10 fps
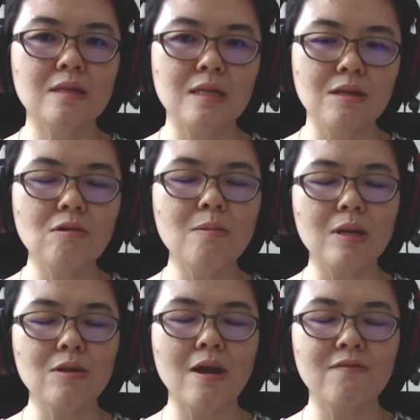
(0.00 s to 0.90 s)

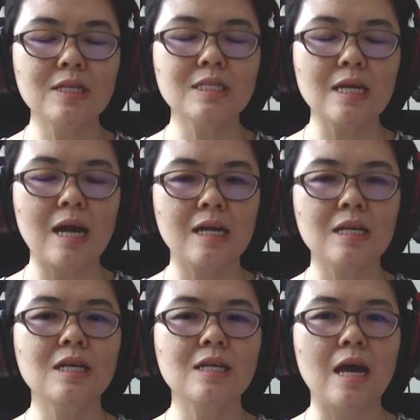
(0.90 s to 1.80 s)
you have this
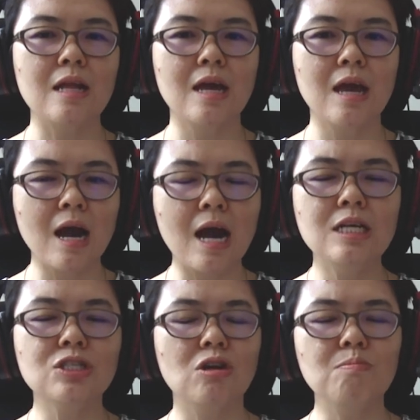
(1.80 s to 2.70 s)
idea that AI
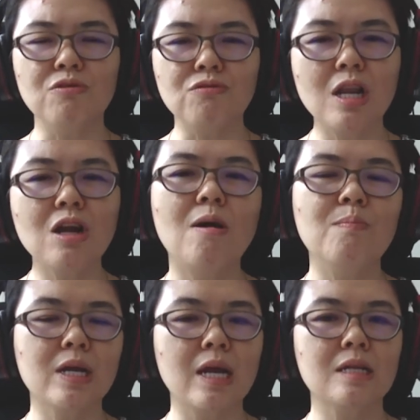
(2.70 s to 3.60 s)
is going to be really
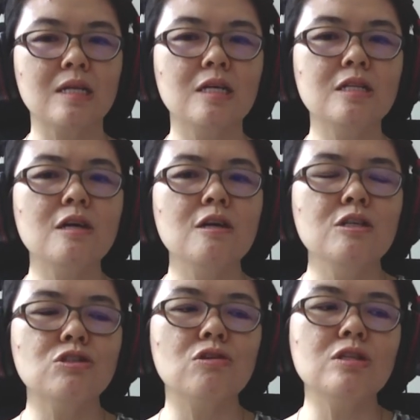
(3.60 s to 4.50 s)
complicated.
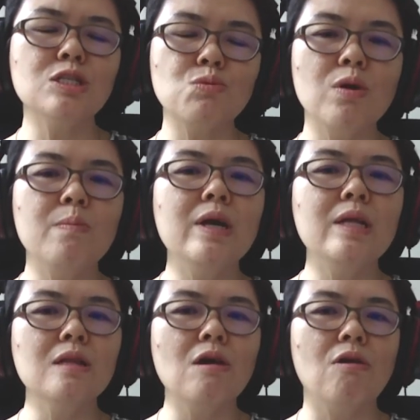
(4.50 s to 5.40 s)
So these
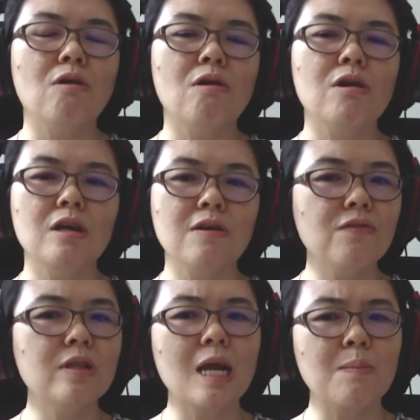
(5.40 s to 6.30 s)
women, or
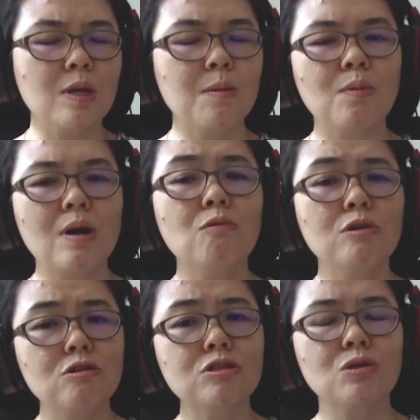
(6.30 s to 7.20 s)
even like people, I
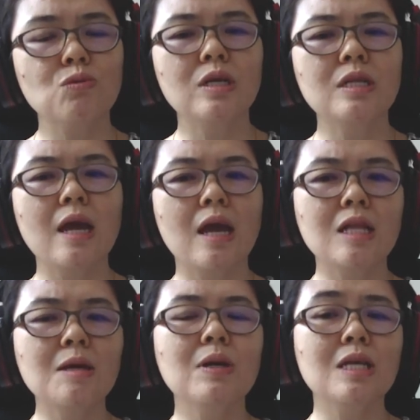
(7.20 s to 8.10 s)
would use the word
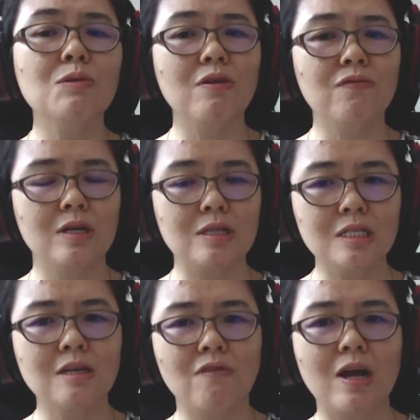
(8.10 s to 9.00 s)
anybody with a
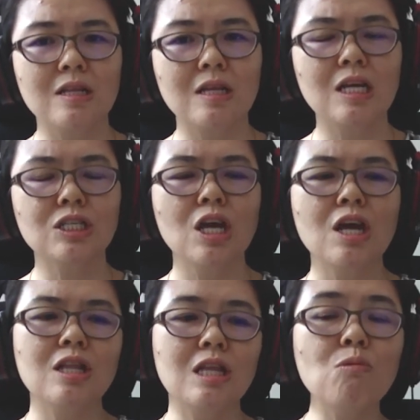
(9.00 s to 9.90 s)
disadvantage,
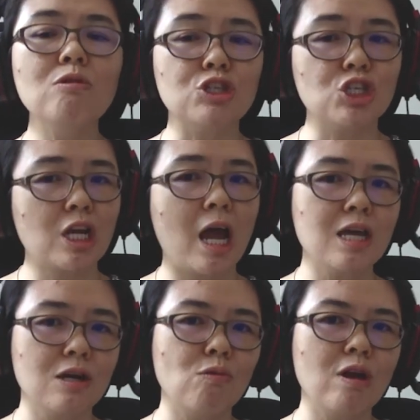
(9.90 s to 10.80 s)
they will shy
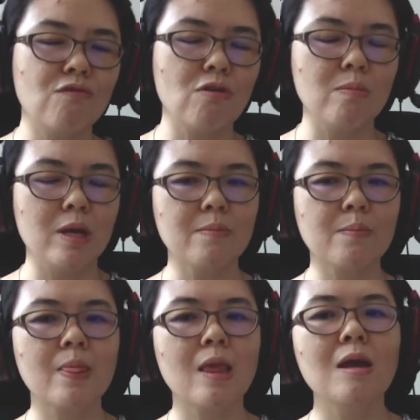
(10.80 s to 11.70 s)
away from it.
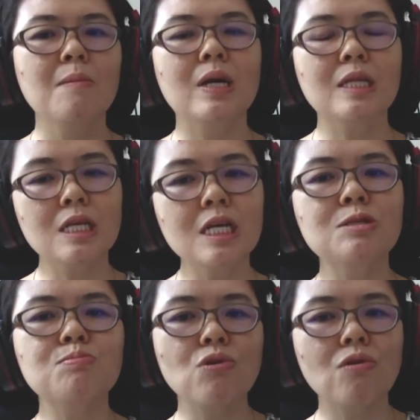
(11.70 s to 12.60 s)
But
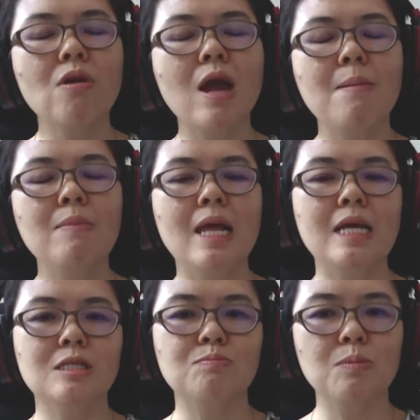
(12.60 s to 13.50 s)
this program
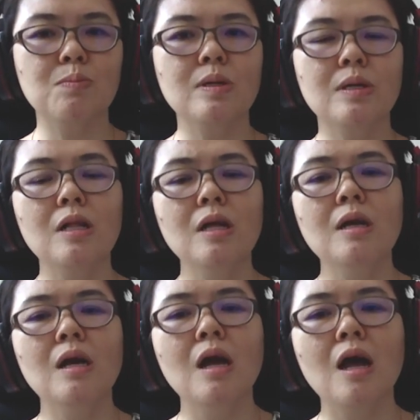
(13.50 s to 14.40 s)
lets people
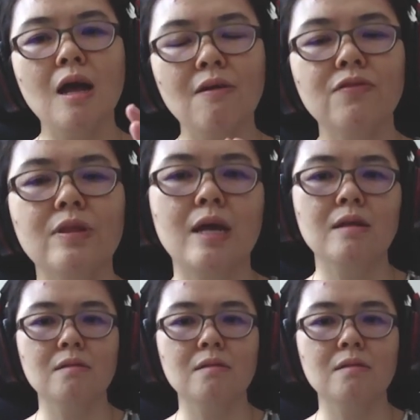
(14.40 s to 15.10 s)
have that